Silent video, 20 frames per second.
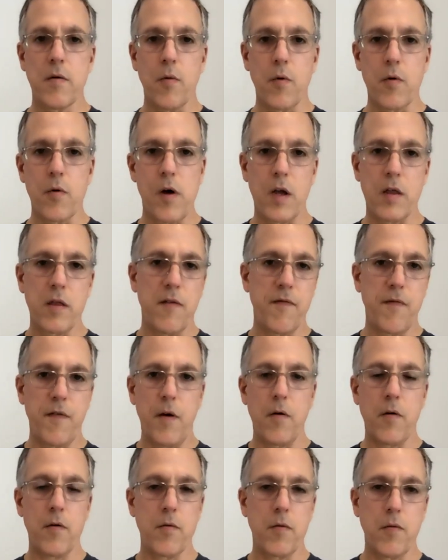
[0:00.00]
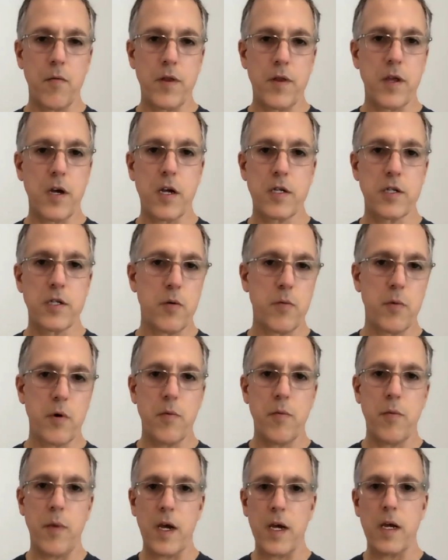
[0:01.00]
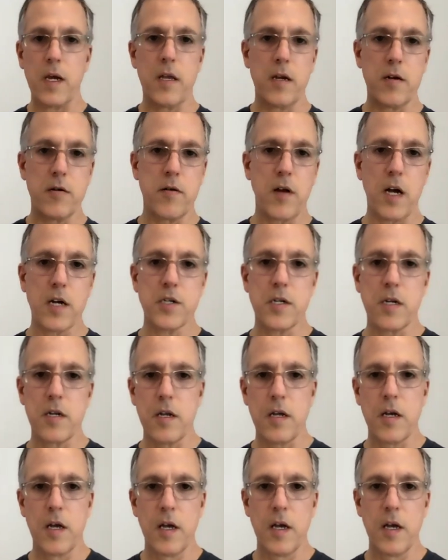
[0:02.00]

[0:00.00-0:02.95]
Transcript: we're on the phone with the consumer making an introduction,